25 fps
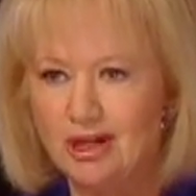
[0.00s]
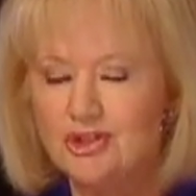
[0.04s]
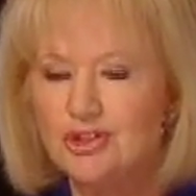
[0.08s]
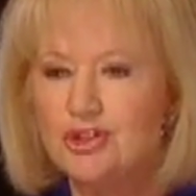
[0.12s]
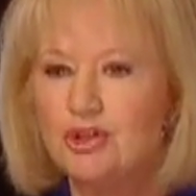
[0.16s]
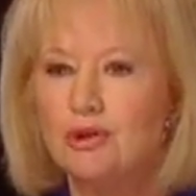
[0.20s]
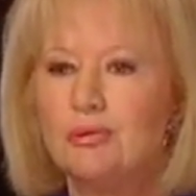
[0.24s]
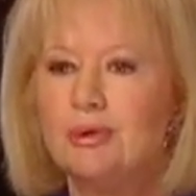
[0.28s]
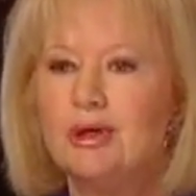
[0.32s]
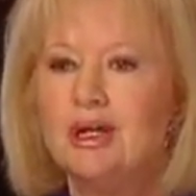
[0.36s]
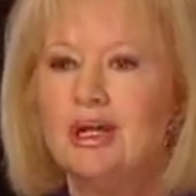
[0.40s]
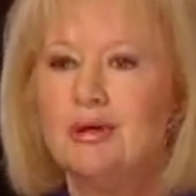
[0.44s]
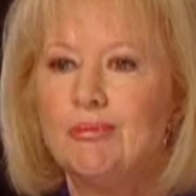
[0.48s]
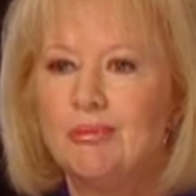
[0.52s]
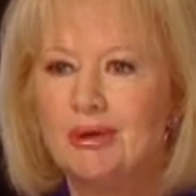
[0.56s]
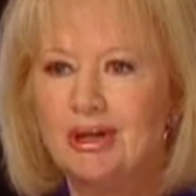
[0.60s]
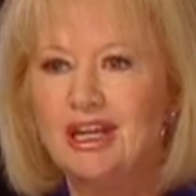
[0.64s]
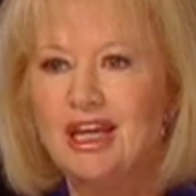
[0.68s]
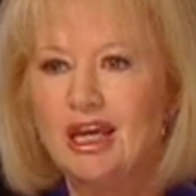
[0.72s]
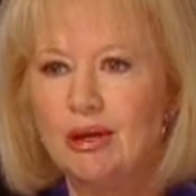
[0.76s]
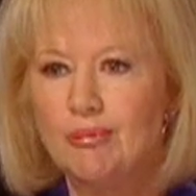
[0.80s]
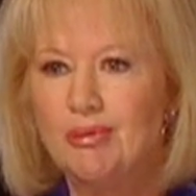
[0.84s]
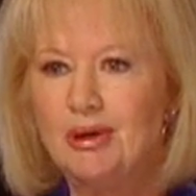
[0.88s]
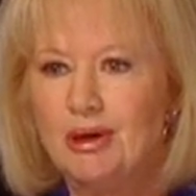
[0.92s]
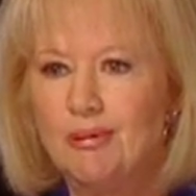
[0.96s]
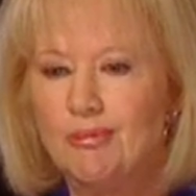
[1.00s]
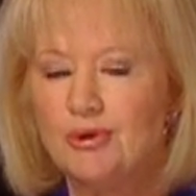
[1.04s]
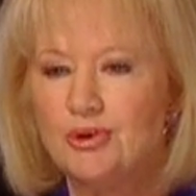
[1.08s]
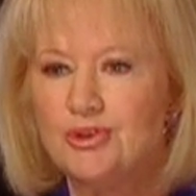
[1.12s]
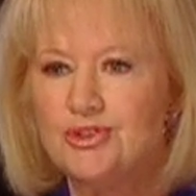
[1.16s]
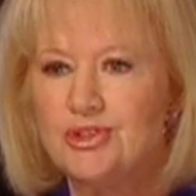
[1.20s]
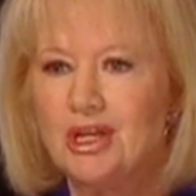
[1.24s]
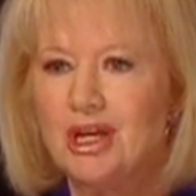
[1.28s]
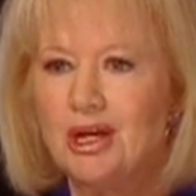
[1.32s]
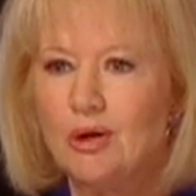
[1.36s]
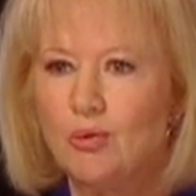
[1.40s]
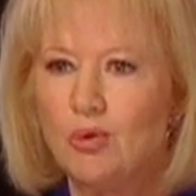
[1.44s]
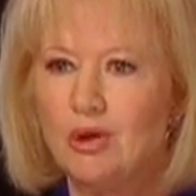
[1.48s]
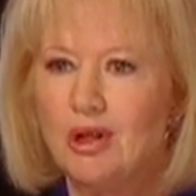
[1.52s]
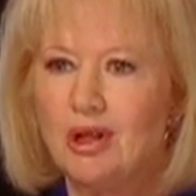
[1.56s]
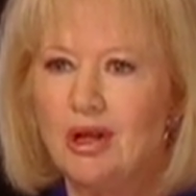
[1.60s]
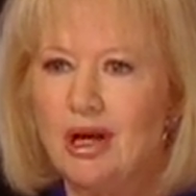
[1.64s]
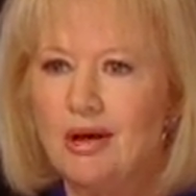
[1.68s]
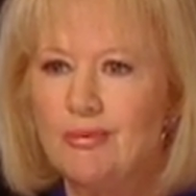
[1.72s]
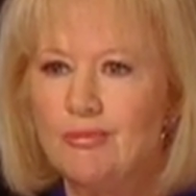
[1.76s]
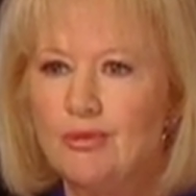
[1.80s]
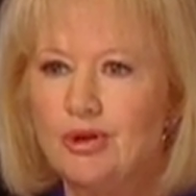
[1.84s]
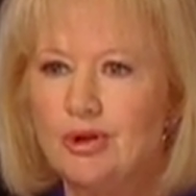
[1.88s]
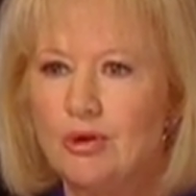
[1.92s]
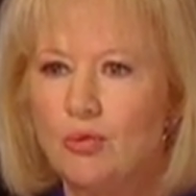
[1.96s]
And so, but again, people are saying, well,
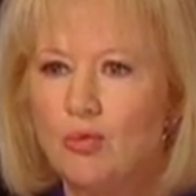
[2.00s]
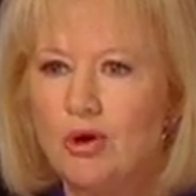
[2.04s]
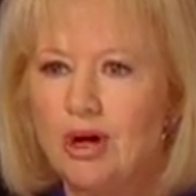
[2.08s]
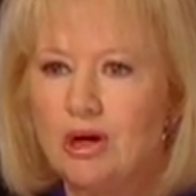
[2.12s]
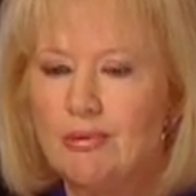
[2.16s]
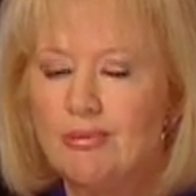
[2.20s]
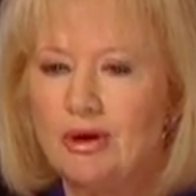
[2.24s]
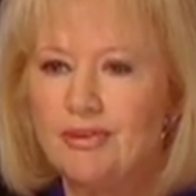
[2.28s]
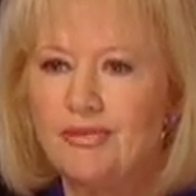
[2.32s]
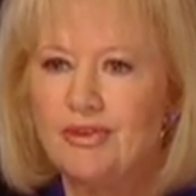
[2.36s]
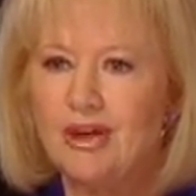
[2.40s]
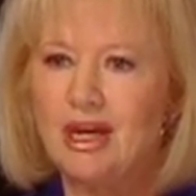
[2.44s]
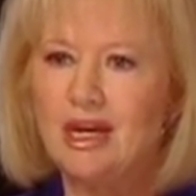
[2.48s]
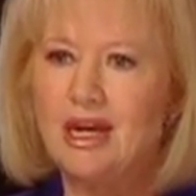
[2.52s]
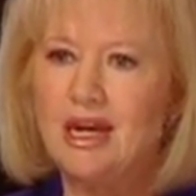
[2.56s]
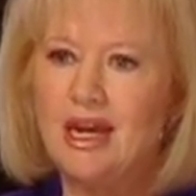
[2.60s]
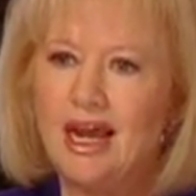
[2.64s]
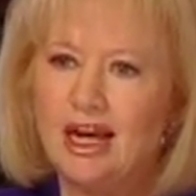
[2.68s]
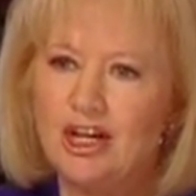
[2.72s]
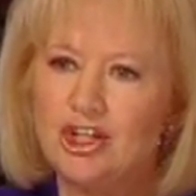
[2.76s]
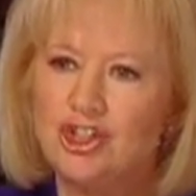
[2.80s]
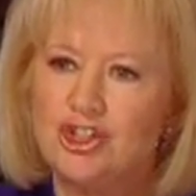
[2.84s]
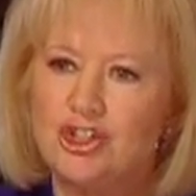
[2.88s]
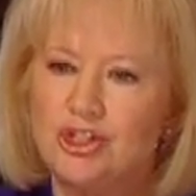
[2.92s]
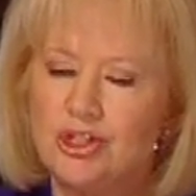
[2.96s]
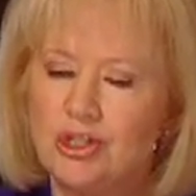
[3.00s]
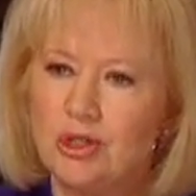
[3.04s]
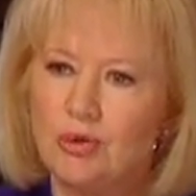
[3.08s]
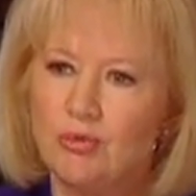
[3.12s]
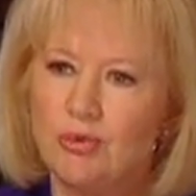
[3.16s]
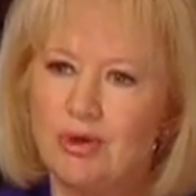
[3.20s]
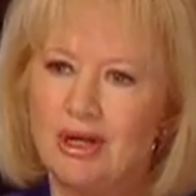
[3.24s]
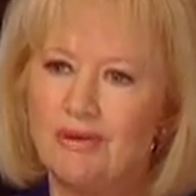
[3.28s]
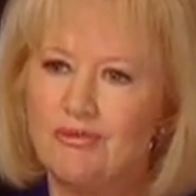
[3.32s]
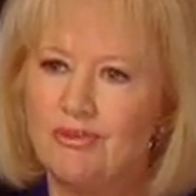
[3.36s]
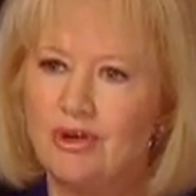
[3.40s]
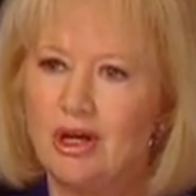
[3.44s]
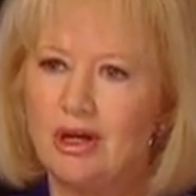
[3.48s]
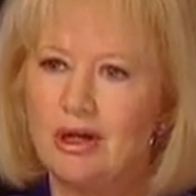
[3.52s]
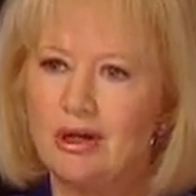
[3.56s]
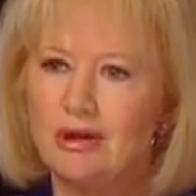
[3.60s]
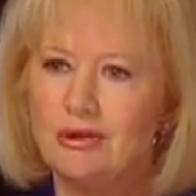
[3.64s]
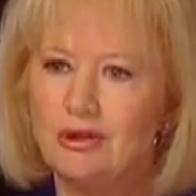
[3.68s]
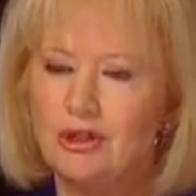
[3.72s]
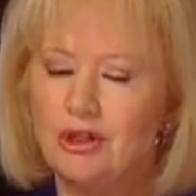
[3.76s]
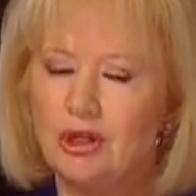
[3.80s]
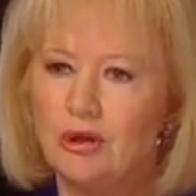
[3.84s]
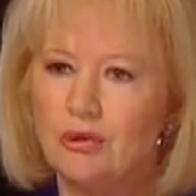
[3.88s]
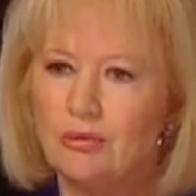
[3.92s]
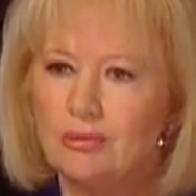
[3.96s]
I'm going to worry about that next year when I've got a,
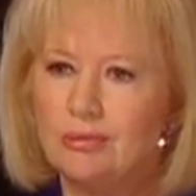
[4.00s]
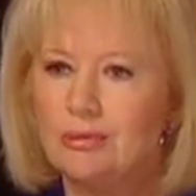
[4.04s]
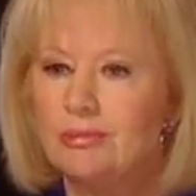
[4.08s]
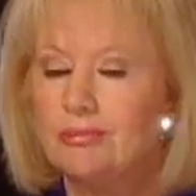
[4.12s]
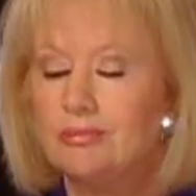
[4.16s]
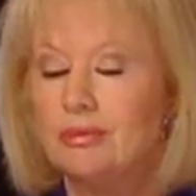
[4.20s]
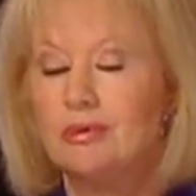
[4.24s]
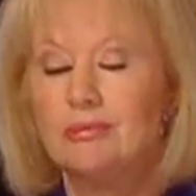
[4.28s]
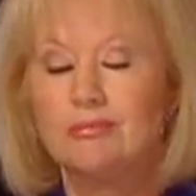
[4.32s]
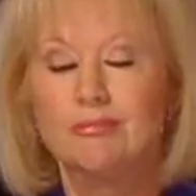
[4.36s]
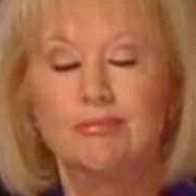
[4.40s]
you know,